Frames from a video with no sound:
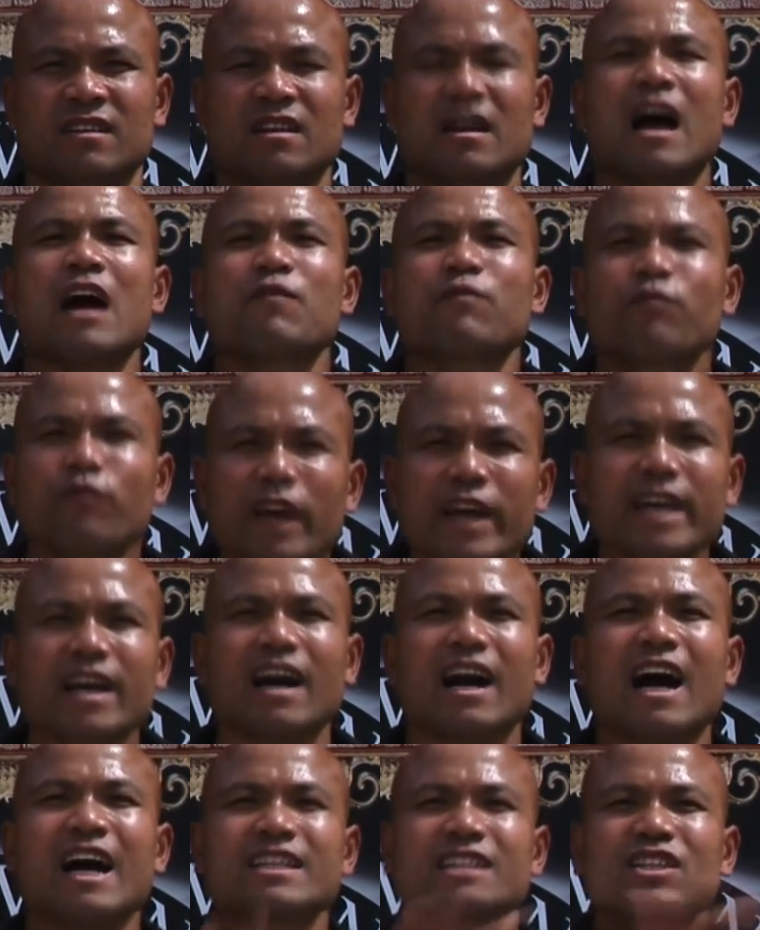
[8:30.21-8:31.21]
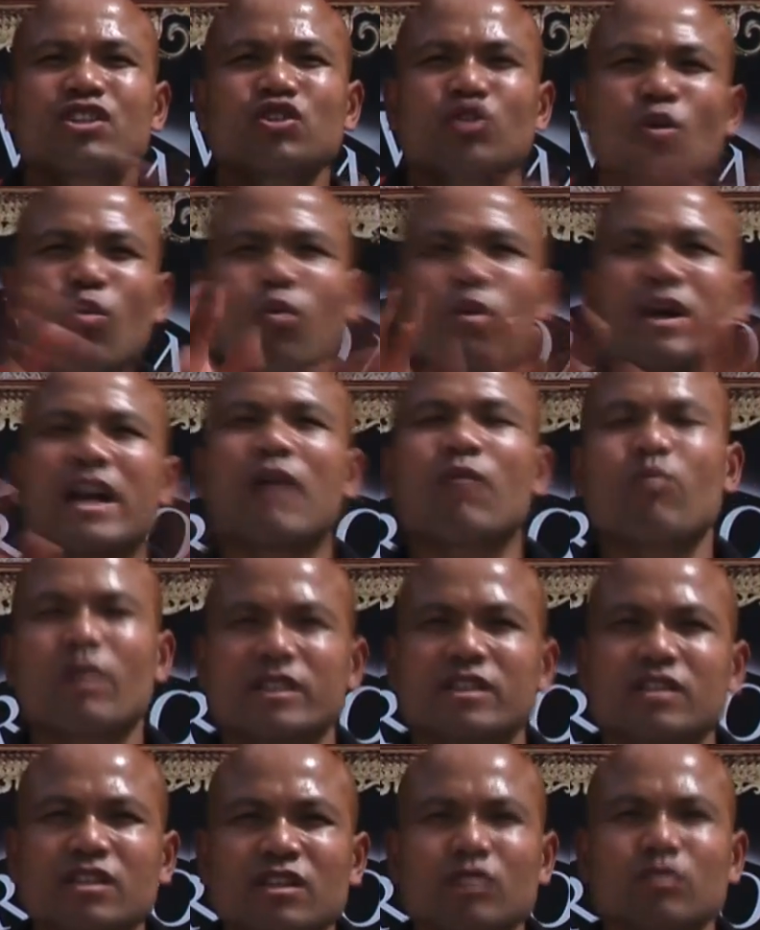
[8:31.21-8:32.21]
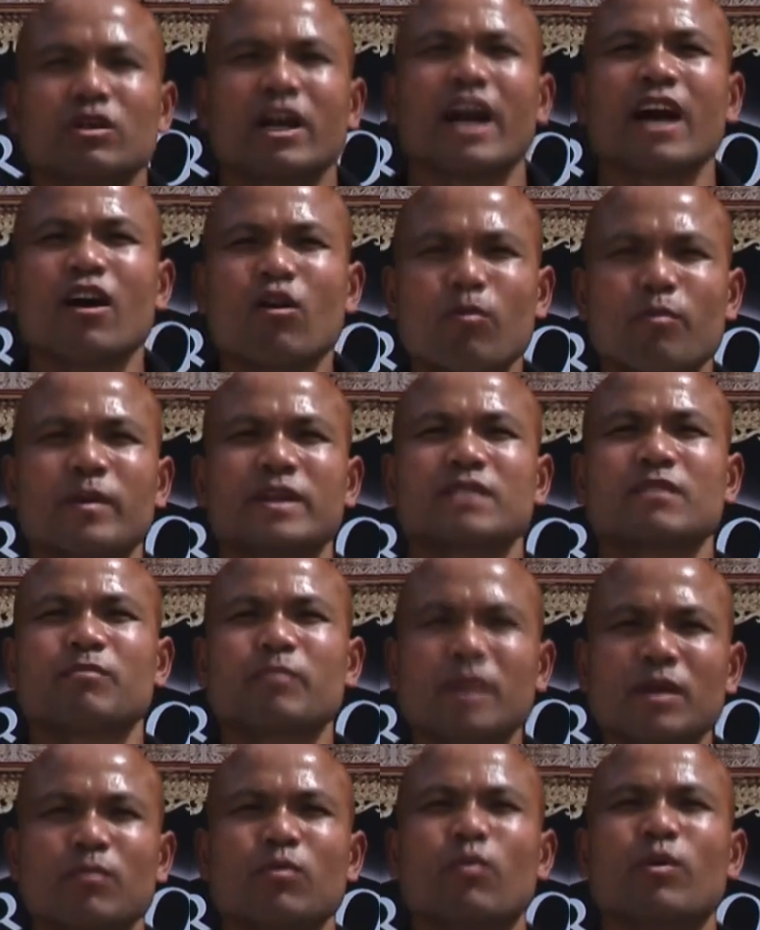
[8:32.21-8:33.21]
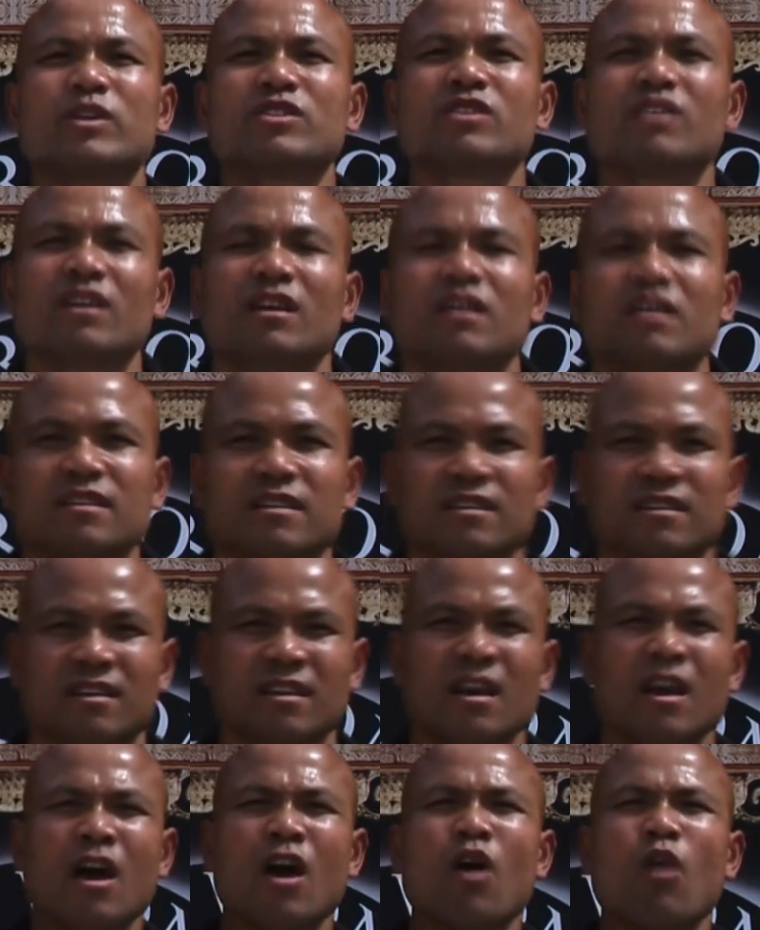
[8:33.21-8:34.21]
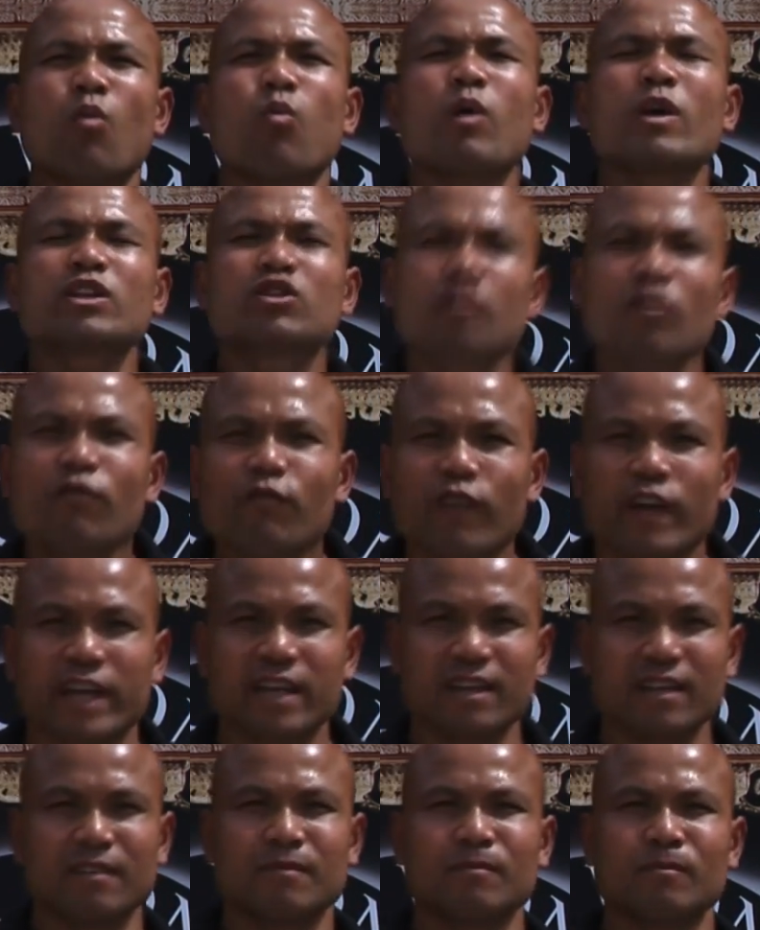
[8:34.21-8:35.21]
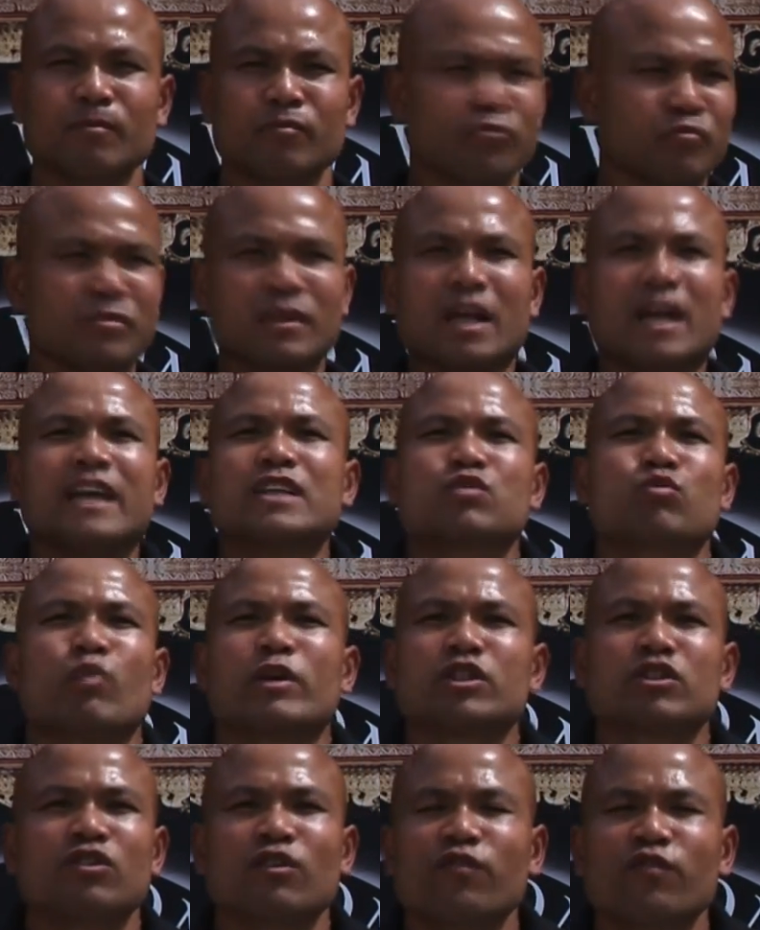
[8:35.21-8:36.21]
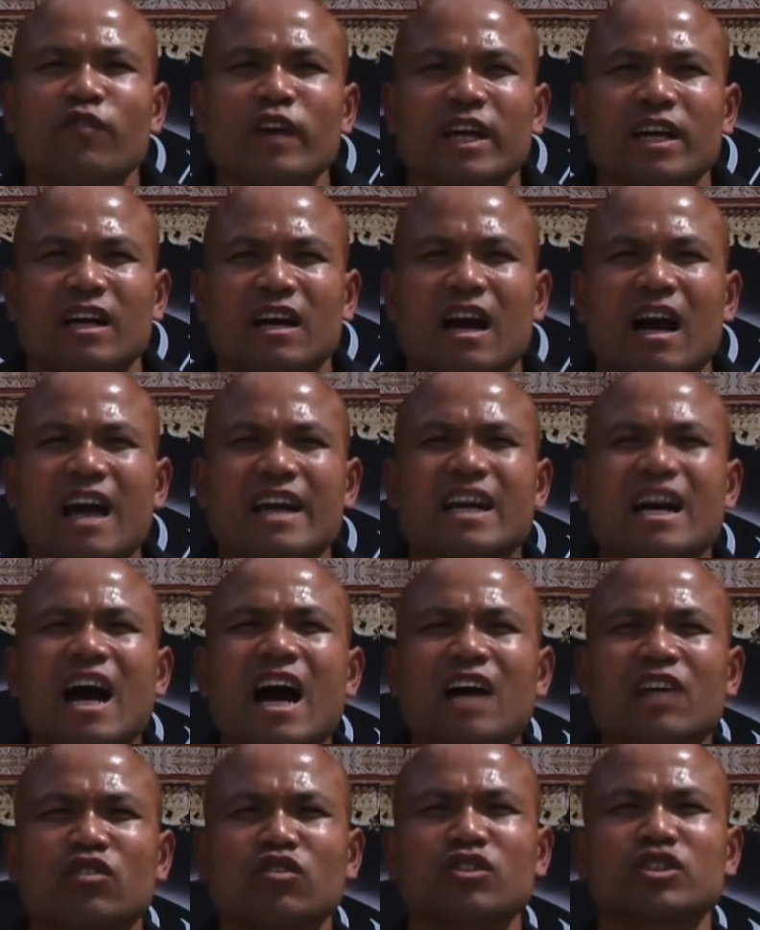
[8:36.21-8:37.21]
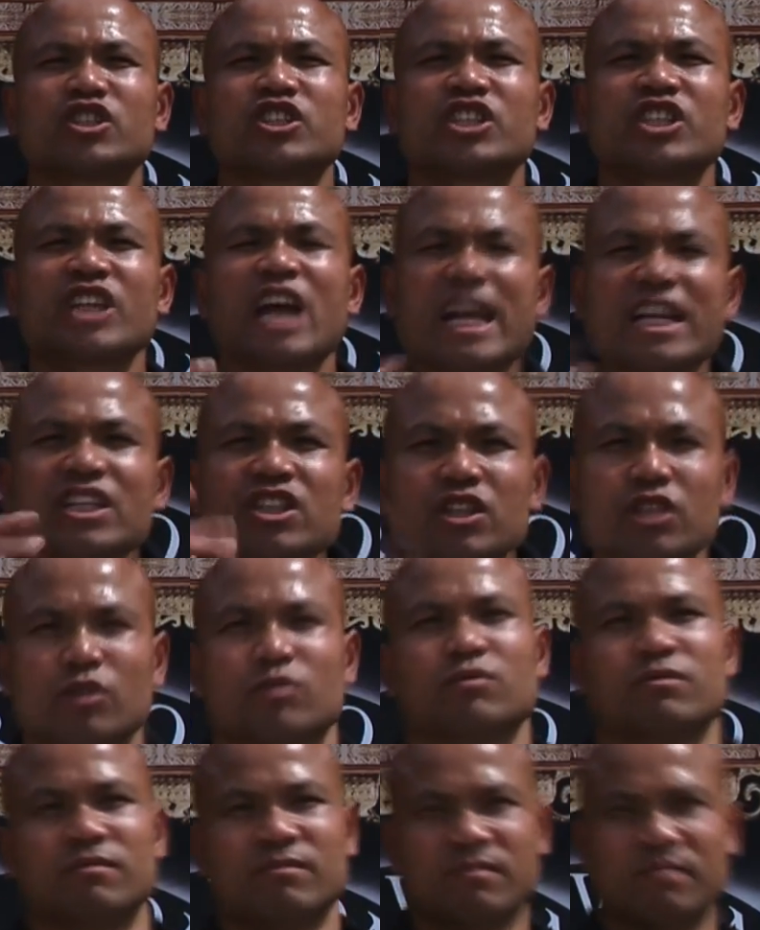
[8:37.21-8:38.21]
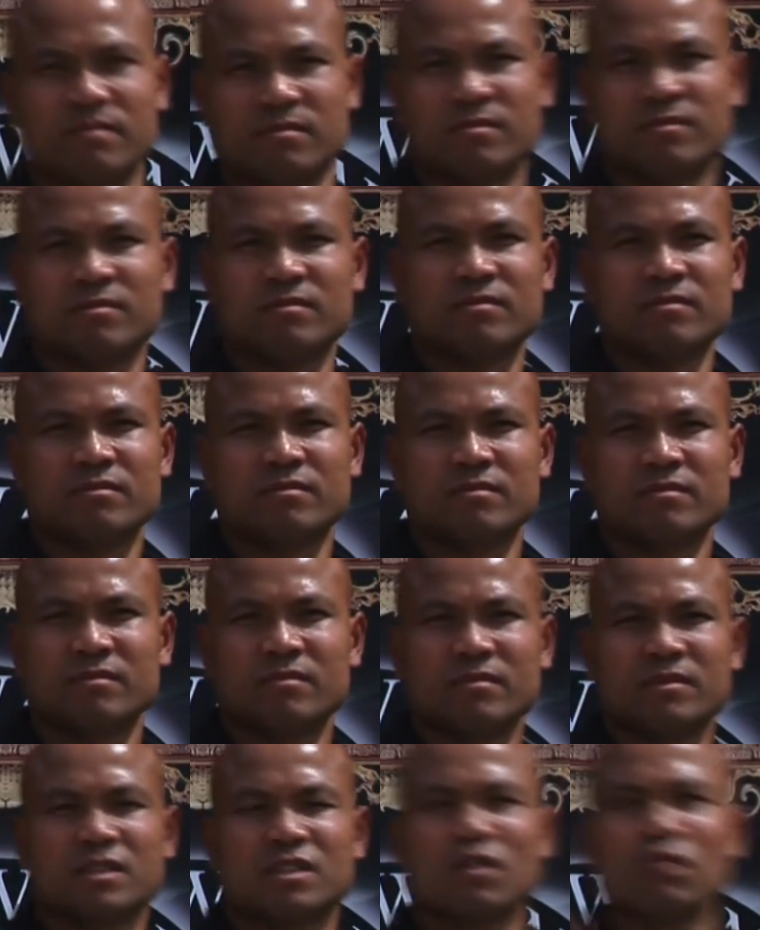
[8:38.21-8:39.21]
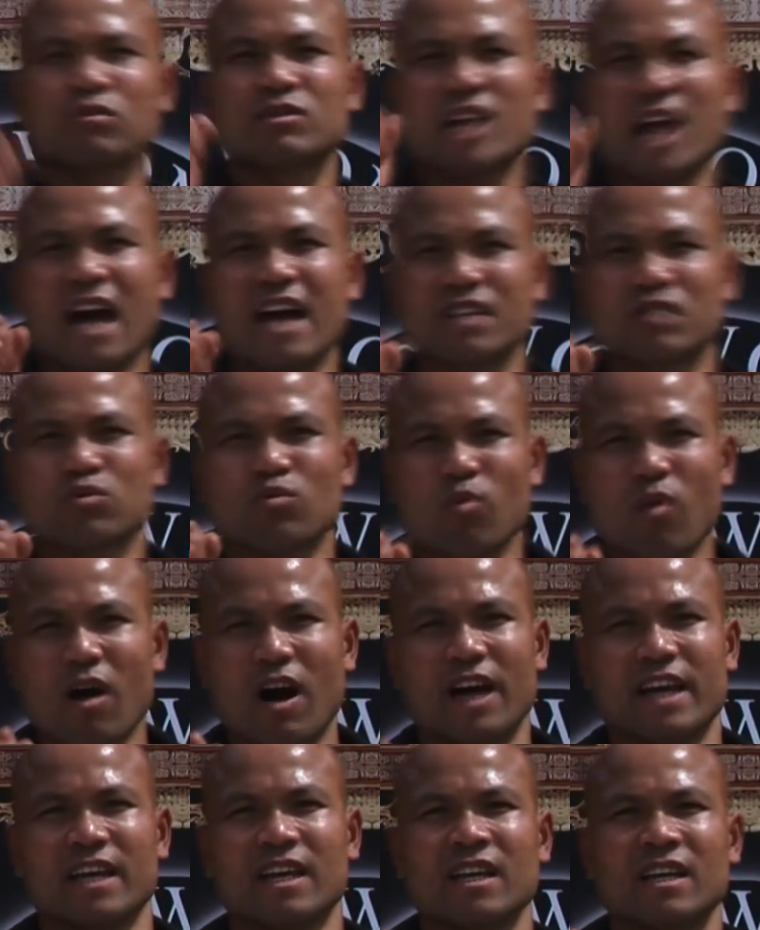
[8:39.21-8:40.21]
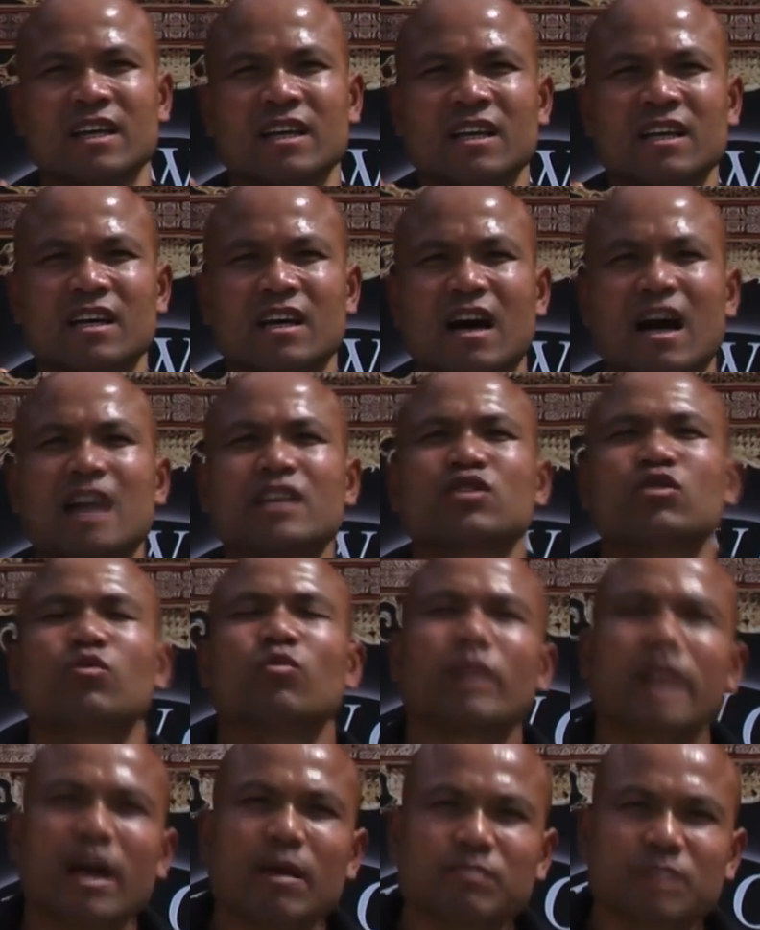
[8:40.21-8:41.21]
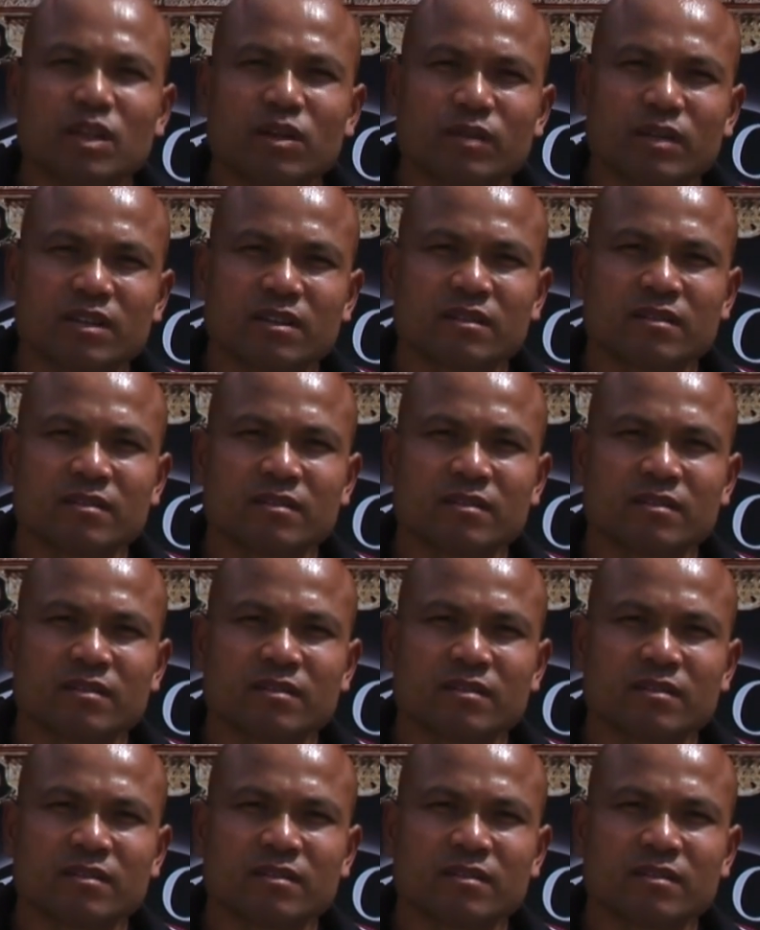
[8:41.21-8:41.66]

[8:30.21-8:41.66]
I think I just do what I want to do to helping the people want to learn. What you think is what you think. I cannot change you. So that is why I do what I'm doing.